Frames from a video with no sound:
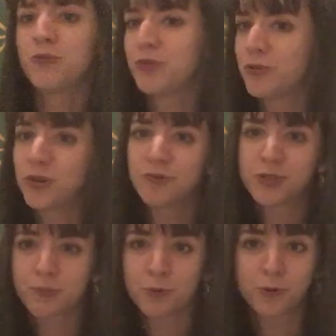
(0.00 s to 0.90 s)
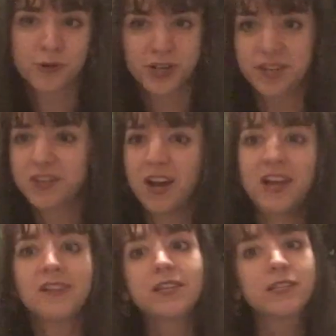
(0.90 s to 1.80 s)
you don't support and not
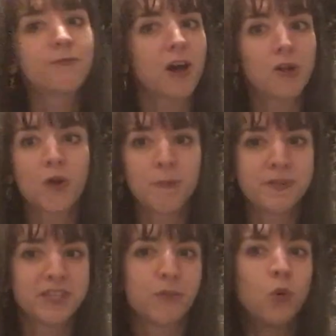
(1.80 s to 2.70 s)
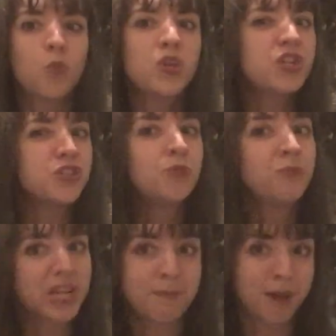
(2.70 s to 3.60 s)
at least follow up and say, well, what did you
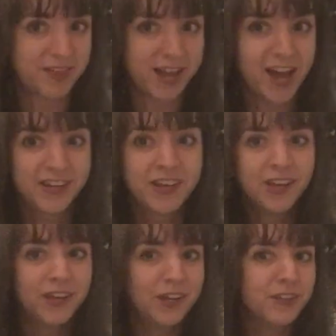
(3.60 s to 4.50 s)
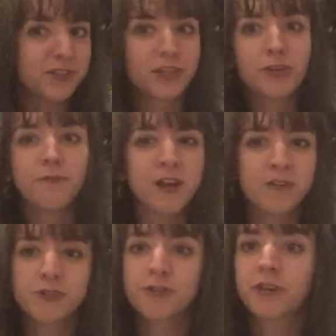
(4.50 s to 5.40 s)
mean by that? It's like you
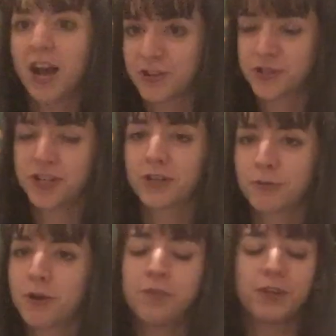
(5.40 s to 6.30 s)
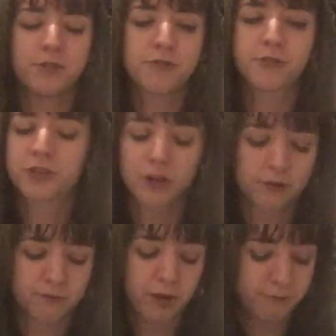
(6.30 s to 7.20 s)
found your gotcha quote and then you're just gonna
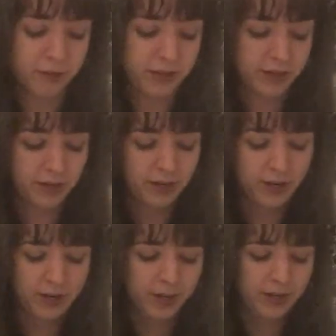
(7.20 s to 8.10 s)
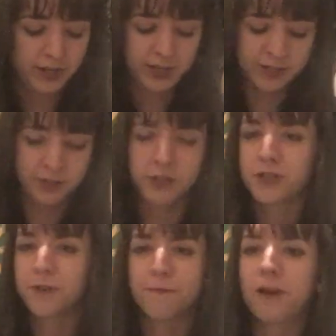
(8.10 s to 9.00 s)
run with it. And
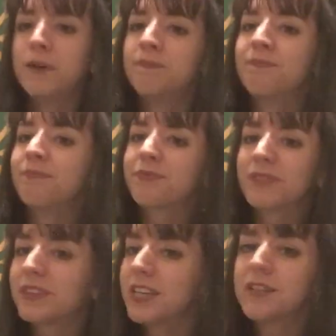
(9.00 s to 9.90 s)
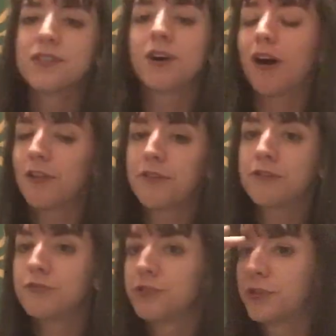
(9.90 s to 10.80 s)
from these
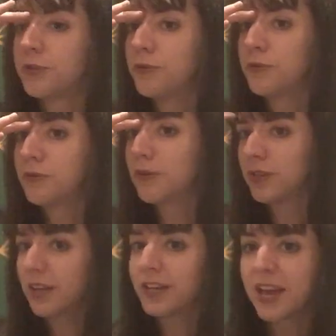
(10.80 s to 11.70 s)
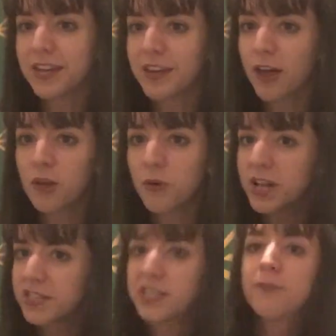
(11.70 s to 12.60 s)
authors who, again,
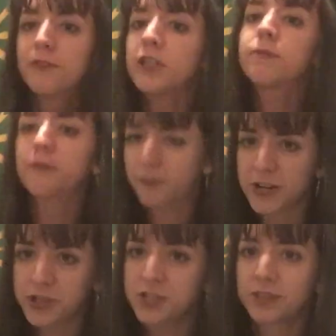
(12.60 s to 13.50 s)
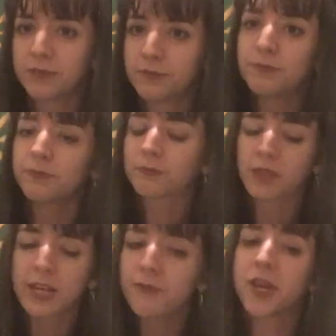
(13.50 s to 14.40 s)
otherwise seem very professional,
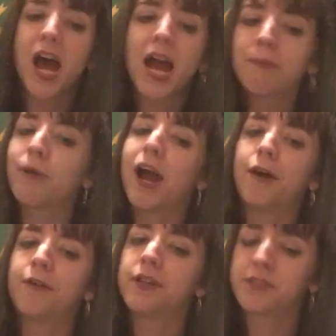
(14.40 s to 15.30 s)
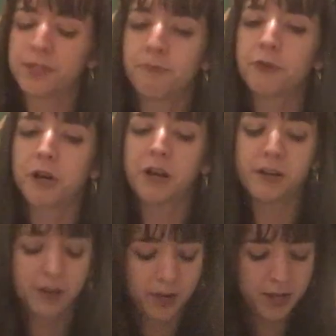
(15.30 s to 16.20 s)
even highbrow in some
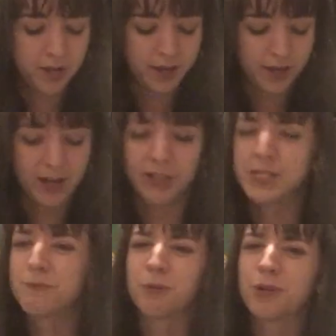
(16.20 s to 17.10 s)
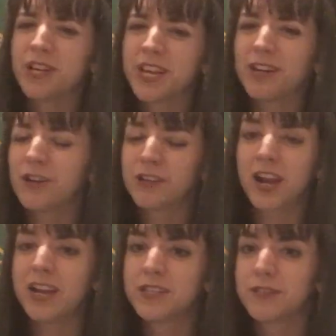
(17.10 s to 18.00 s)
regard, employing all
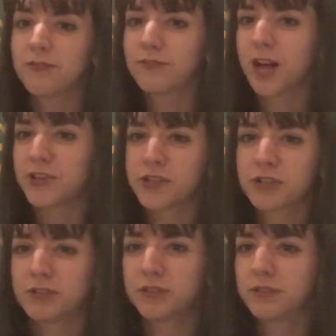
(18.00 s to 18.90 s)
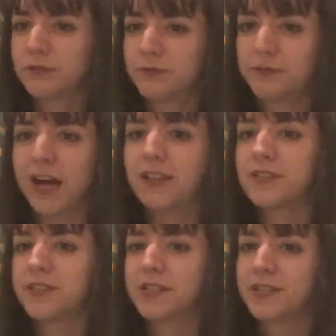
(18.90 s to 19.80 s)
kinds of logical
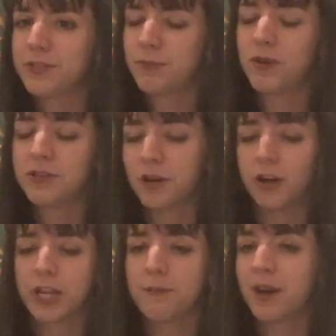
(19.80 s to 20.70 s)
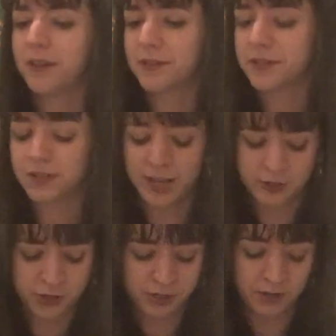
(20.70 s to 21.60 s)
fallacies when talking about this
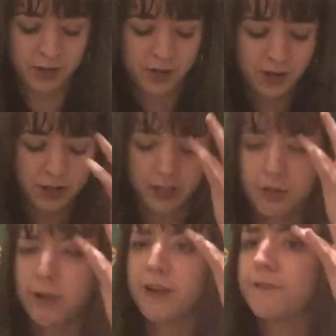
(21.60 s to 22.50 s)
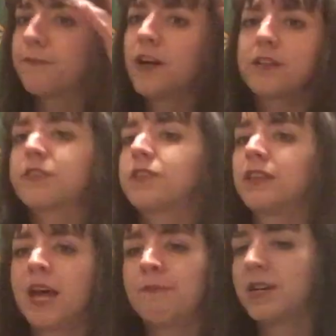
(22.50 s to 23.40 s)
election. Like, you get false
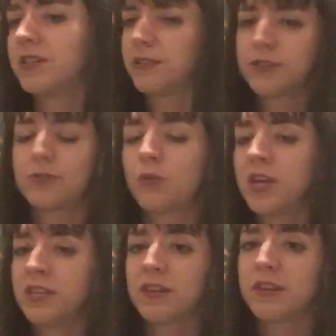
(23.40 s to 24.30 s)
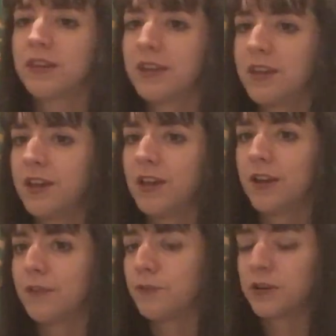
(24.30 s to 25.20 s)
dilemmas when,
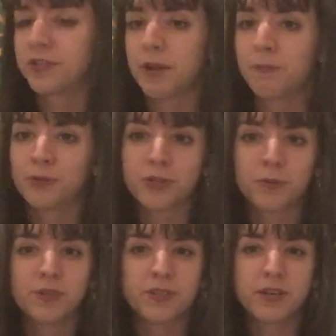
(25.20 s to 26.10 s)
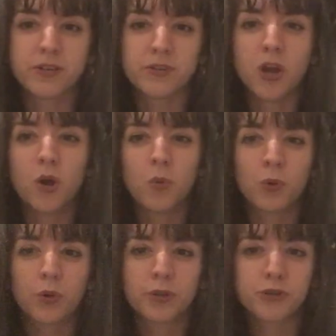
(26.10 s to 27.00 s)
for example, someone says, oh,
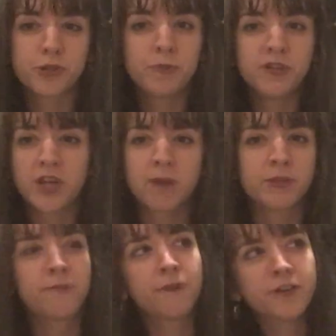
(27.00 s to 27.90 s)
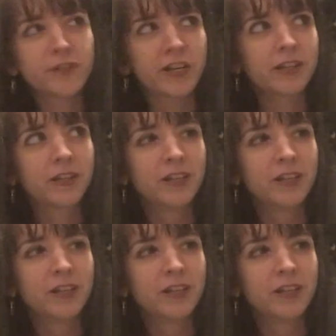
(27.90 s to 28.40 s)
well, there should be jobs in Frederick.